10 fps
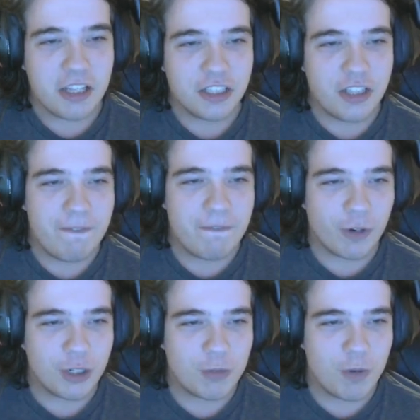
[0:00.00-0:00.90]
The
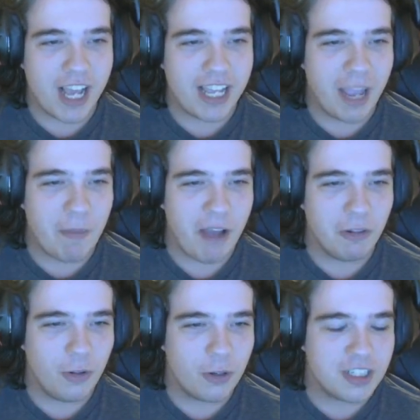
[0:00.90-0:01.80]
first one I came
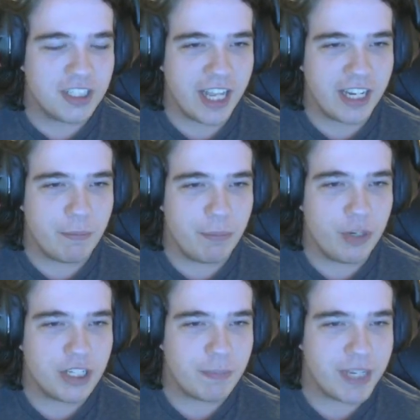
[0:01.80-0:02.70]
out looked like a
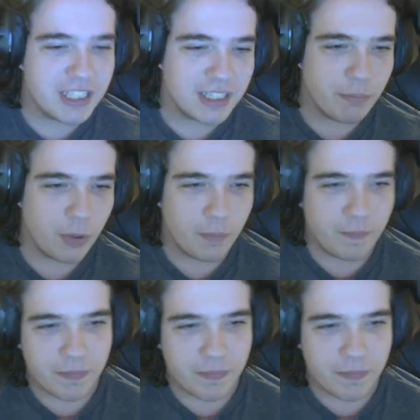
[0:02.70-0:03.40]
Buddhist peace symbol.